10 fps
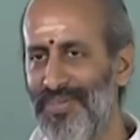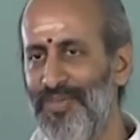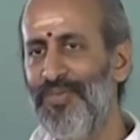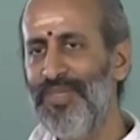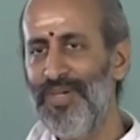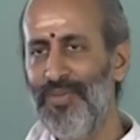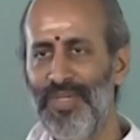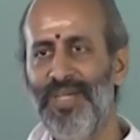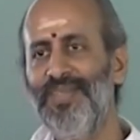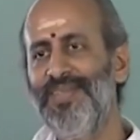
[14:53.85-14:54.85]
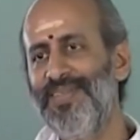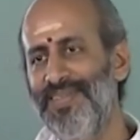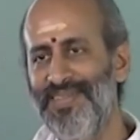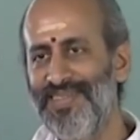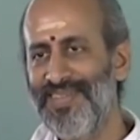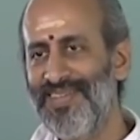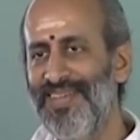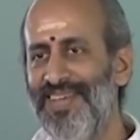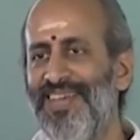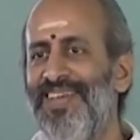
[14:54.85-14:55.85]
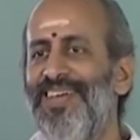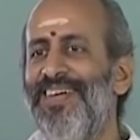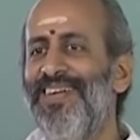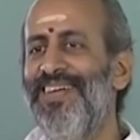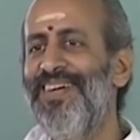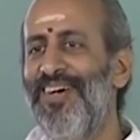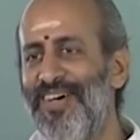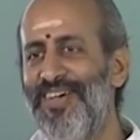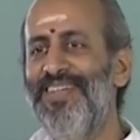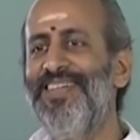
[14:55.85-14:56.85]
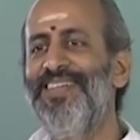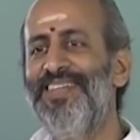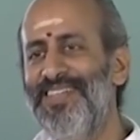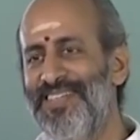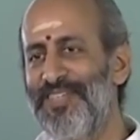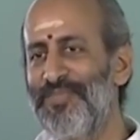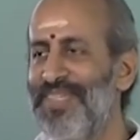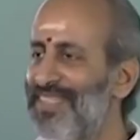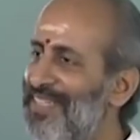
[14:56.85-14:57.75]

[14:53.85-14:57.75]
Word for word: So without either the teacher or teacher plus